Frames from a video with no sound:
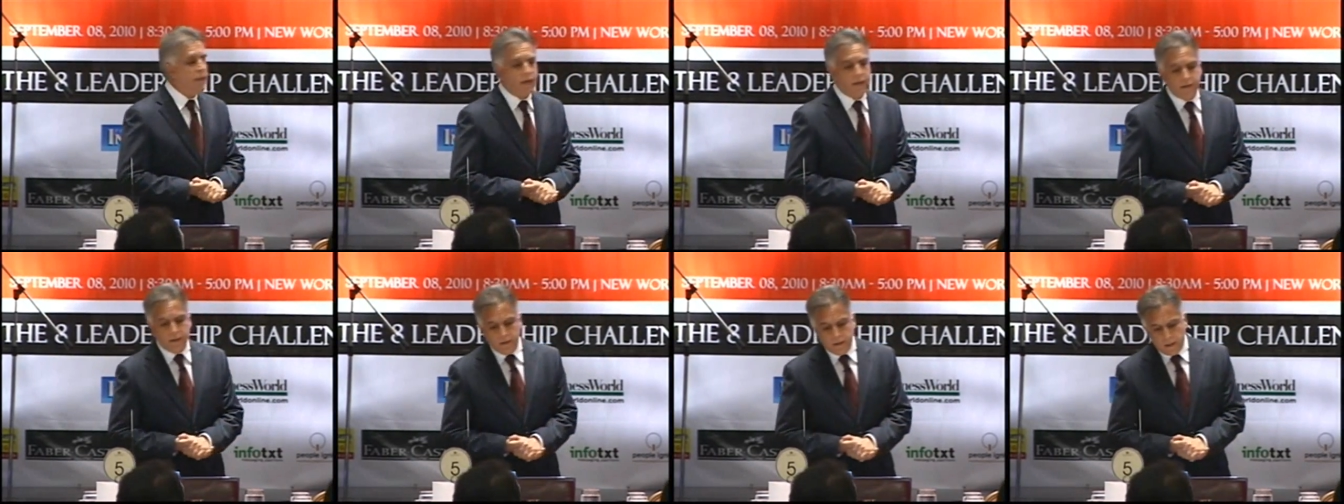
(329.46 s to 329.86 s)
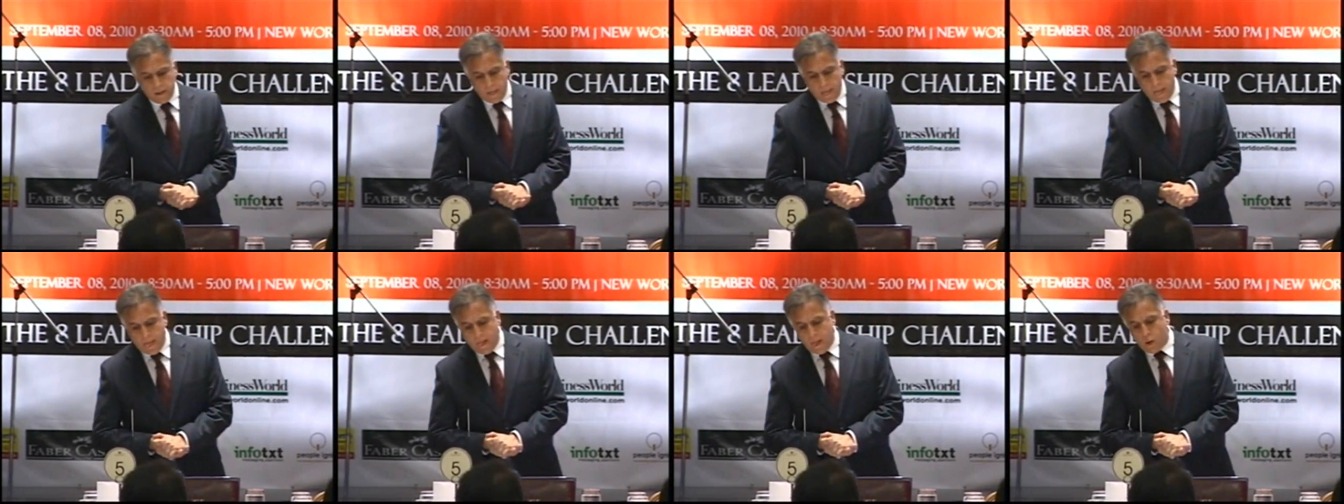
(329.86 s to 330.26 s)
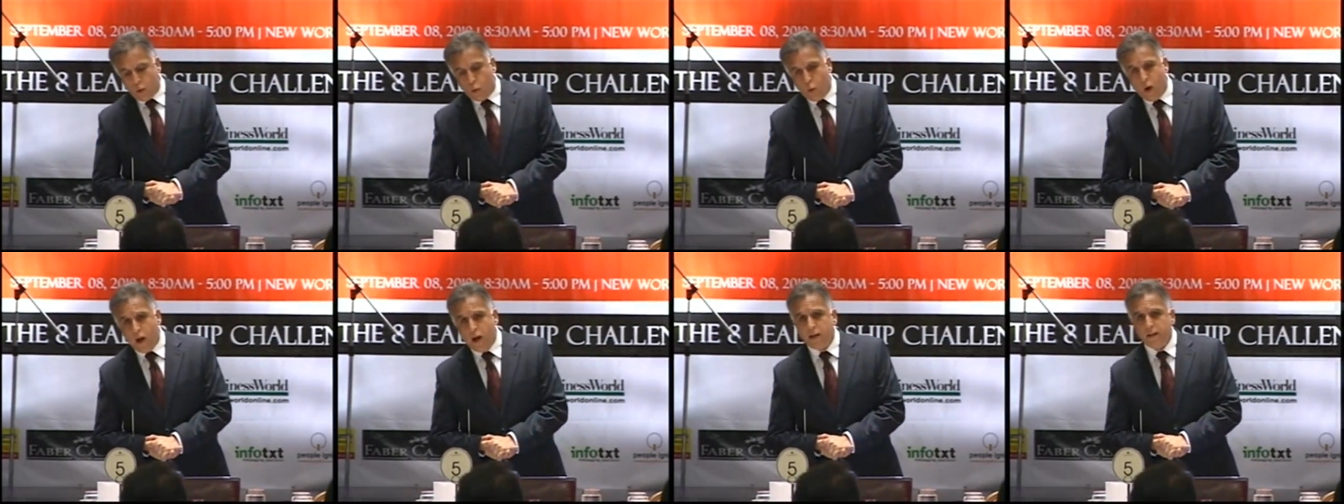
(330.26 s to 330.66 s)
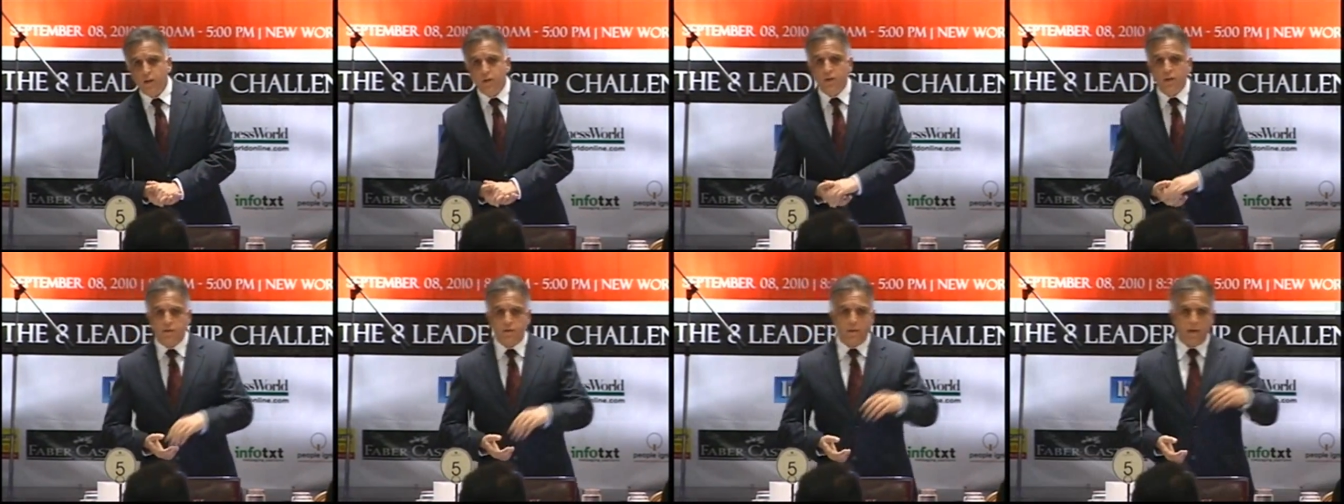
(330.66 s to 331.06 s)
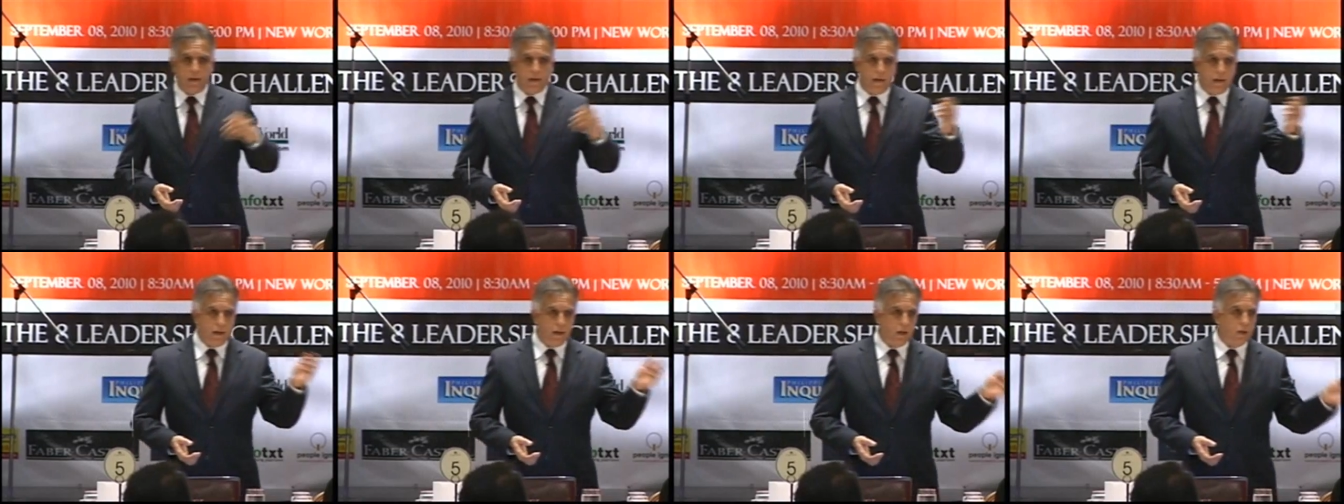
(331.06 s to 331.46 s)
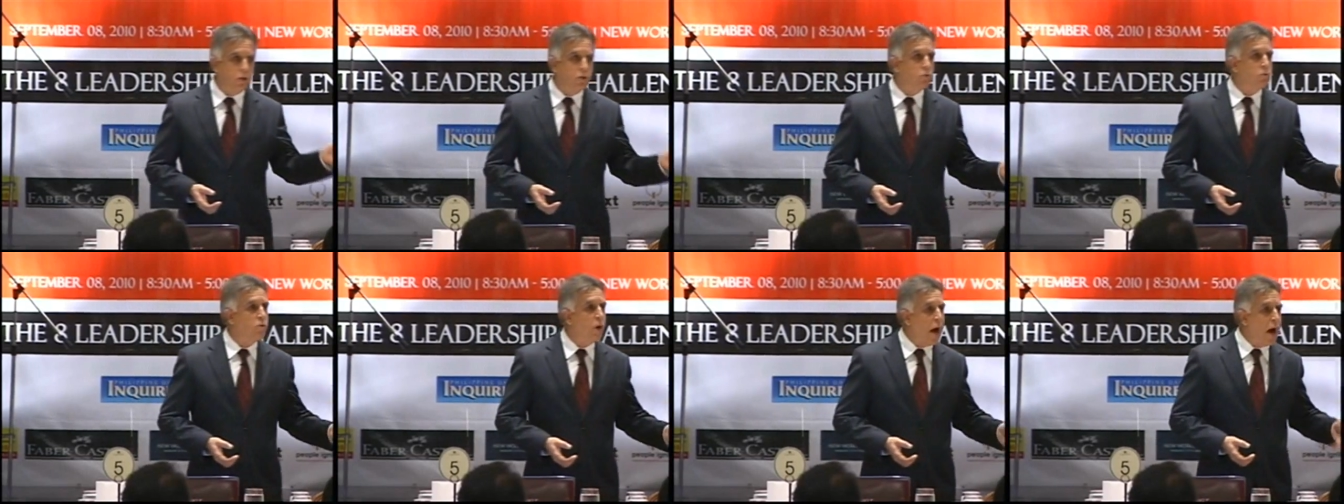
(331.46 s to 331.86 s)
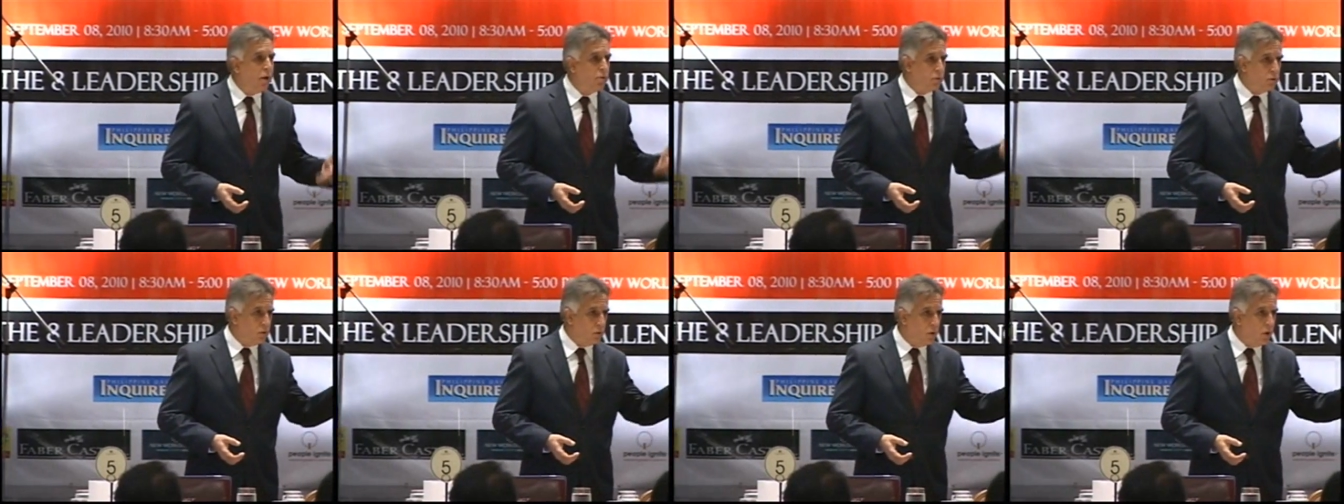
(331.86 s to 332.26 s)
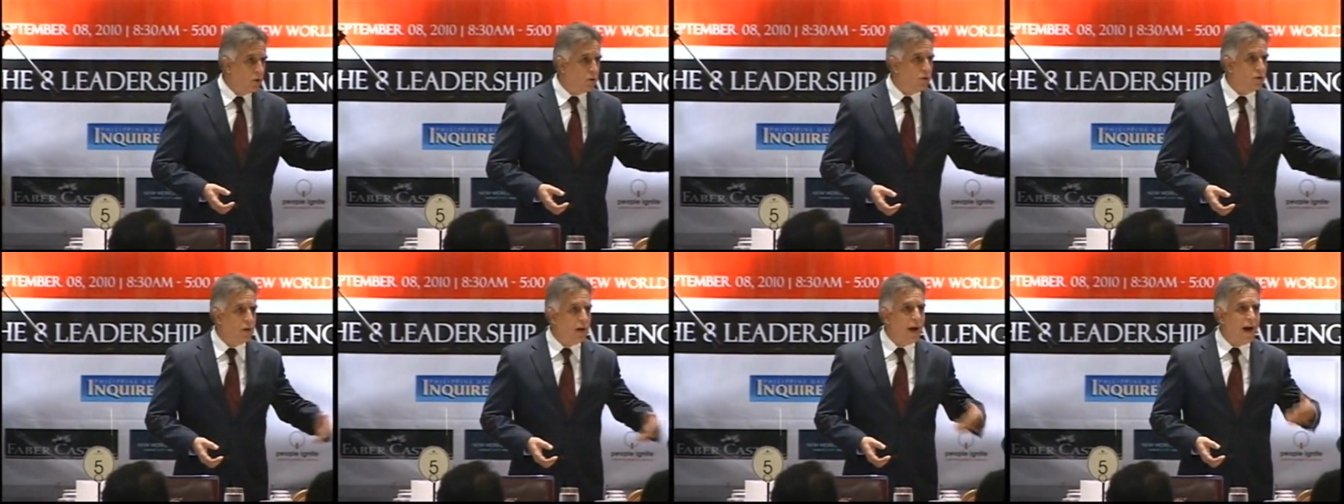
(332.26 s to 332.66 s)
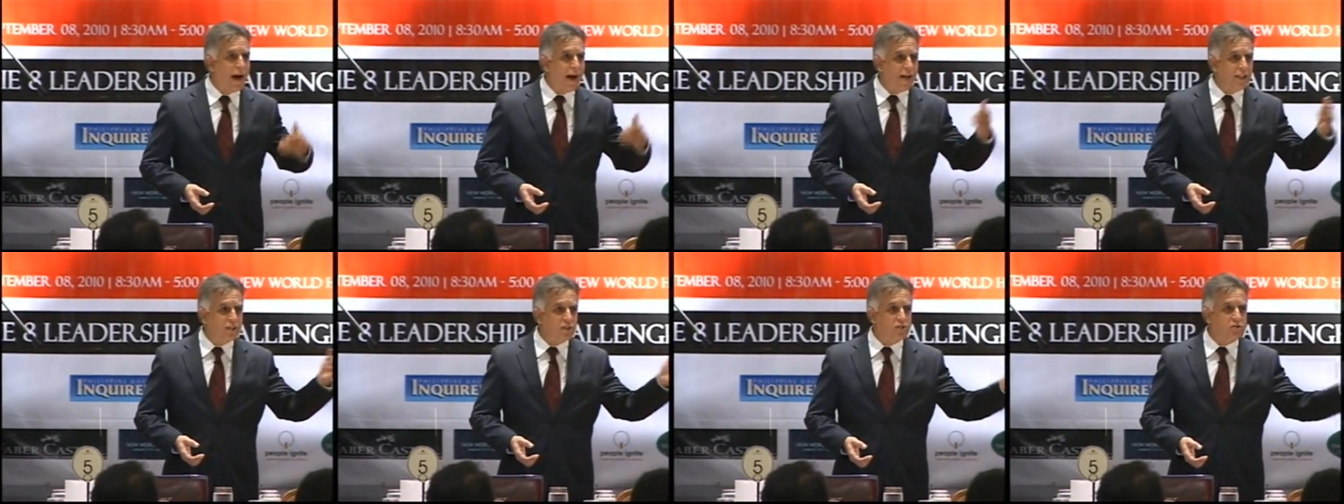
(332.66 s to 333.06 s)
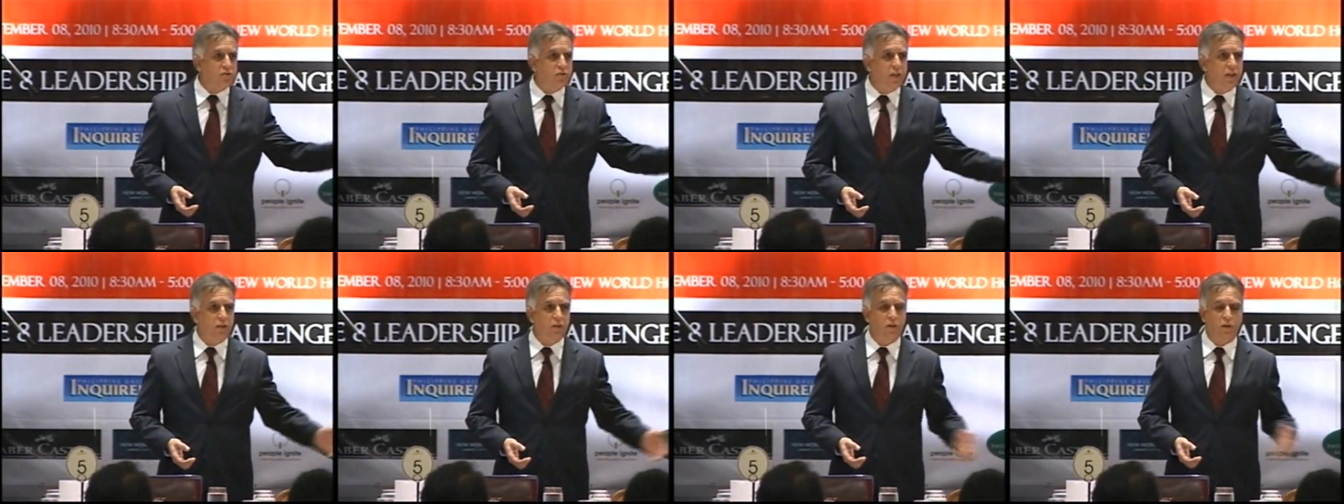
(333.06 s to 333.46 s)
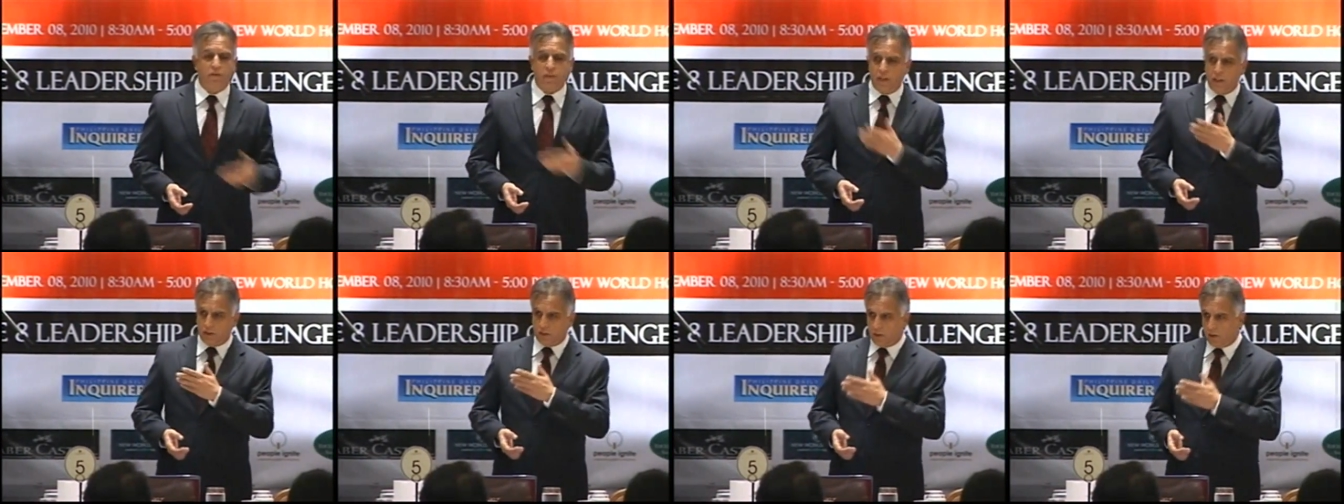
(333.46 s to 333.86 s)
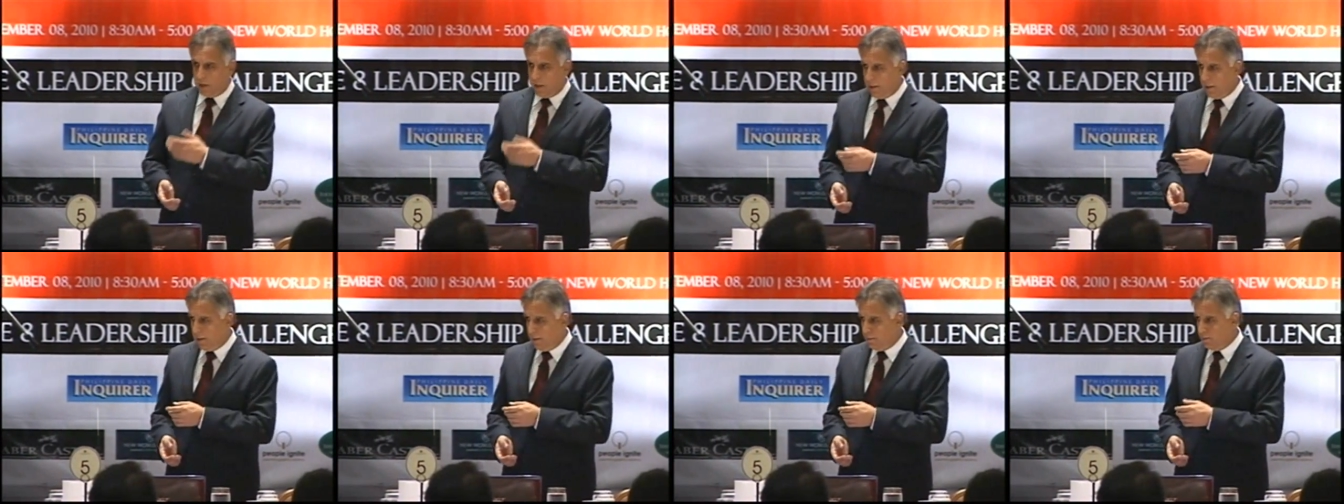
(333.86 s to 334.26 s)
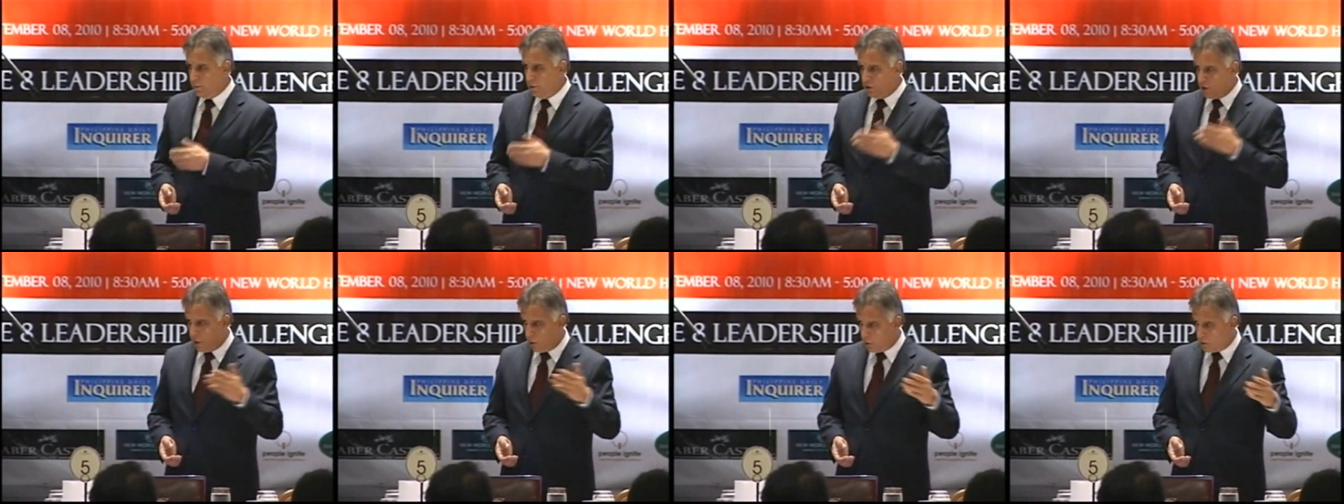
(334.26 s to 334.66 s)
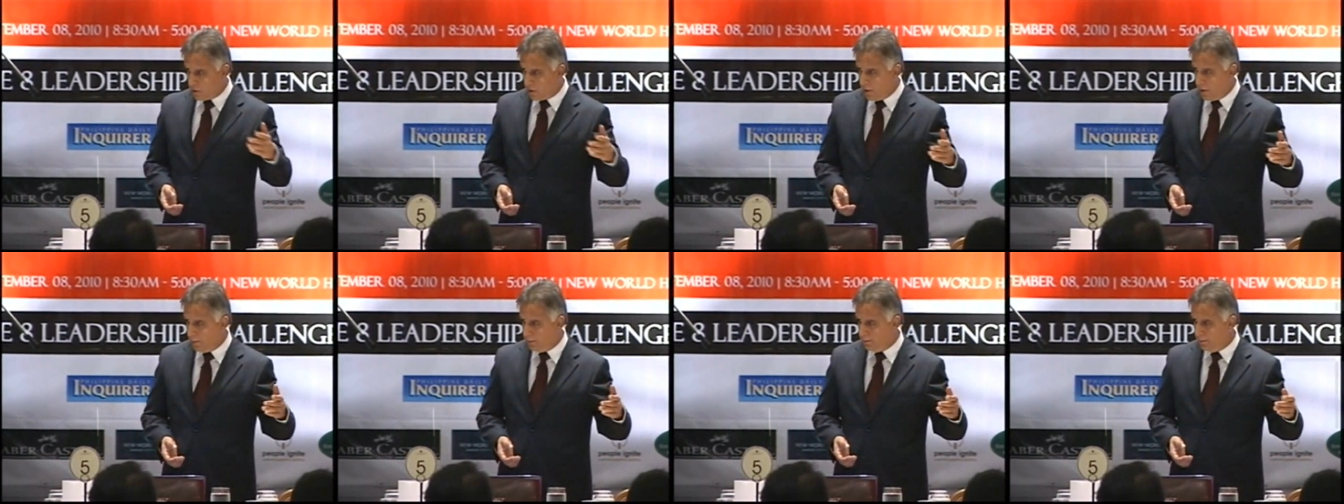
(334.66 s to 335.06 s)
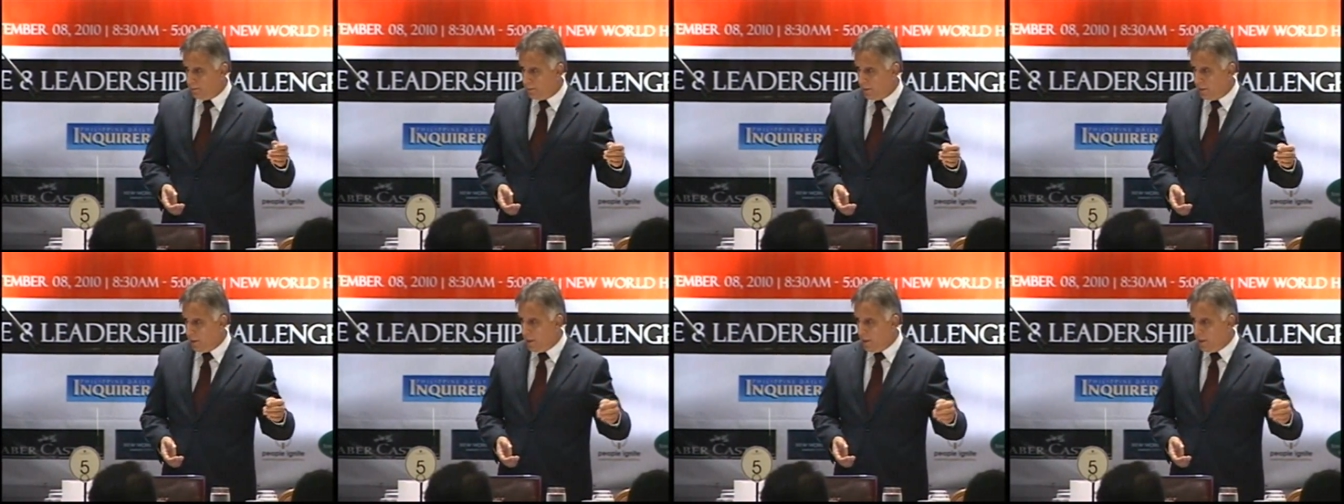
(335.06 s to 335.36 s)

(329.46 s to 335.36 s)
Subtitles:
said, why don't we go out onto the high street of Israel, Jerusalem,